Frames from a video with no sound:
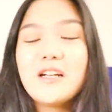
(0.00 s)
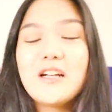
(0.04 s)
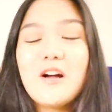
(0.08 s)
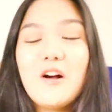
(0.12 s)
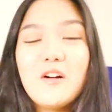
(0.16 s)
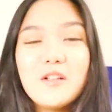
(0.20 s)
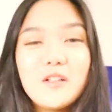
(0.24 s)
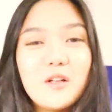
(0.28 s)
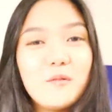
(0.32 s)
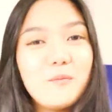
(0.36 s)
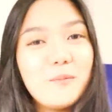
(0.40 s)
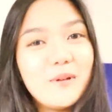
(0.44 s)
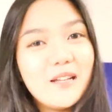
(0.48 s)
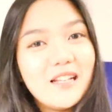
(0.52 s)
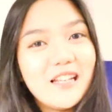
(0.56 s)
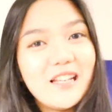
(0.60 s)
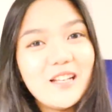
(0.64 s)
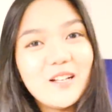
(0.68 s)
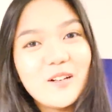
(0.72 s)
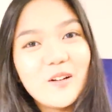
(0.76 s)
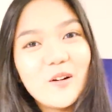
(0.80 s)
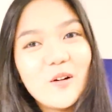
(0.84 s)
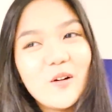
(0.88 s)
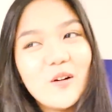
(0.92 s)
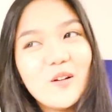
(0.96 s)
ikaw
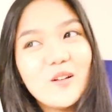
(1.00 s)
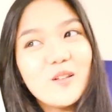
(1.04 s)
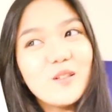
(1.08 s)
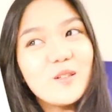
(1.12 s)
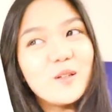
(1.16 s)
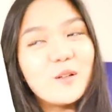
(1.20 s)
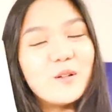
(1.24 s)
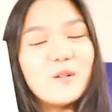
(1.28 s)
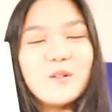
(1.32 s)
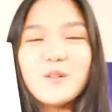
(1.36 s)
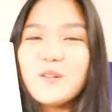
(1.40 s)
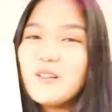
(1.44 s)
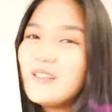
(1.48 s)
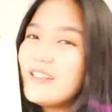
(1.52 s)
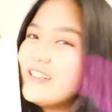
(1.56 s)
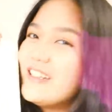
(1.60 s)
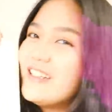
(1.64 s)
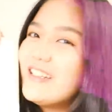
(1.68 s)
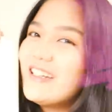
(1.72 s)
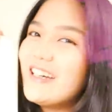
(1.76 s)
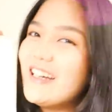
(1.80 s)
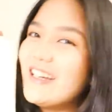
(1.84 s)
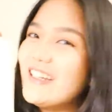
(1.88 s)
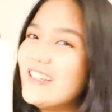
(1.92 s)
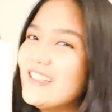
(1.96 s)
napili ko. So,
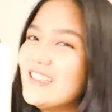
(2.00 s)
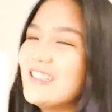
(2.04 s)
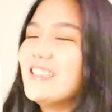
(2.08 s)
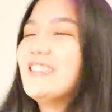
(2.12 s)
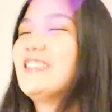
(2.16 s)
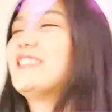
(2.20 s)
ayan.